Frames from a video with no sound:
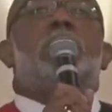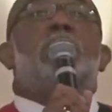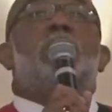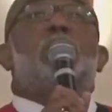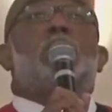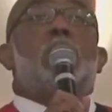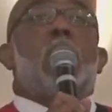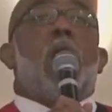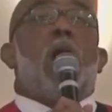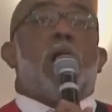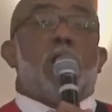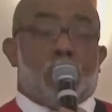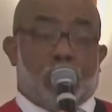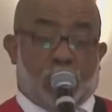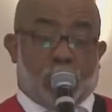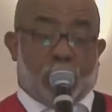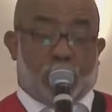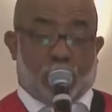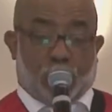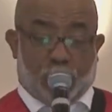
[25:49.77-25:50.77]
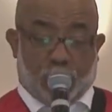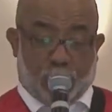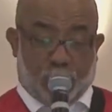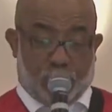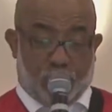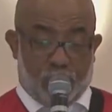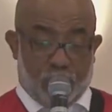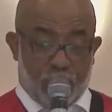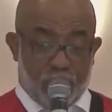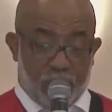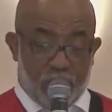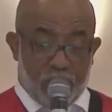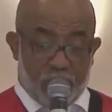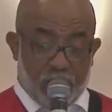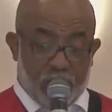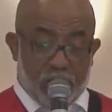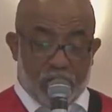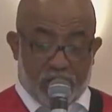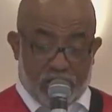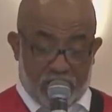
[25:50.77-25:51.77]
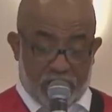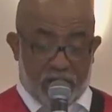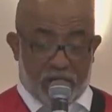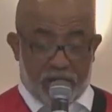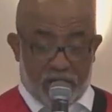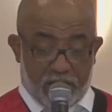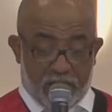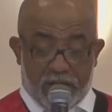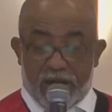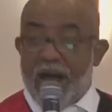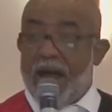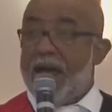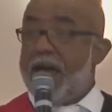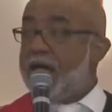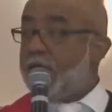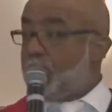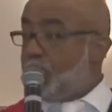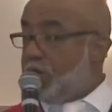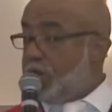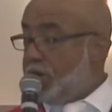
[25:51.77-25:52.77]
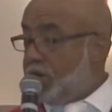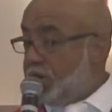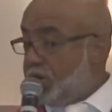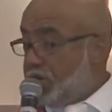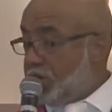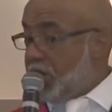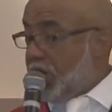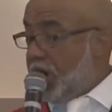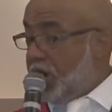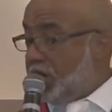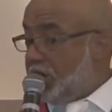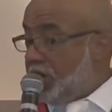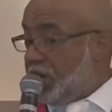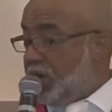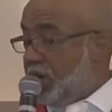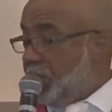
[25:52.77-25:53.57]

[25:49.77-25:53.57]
starch. Uh-huh. Mm-hmm. Niagara starch.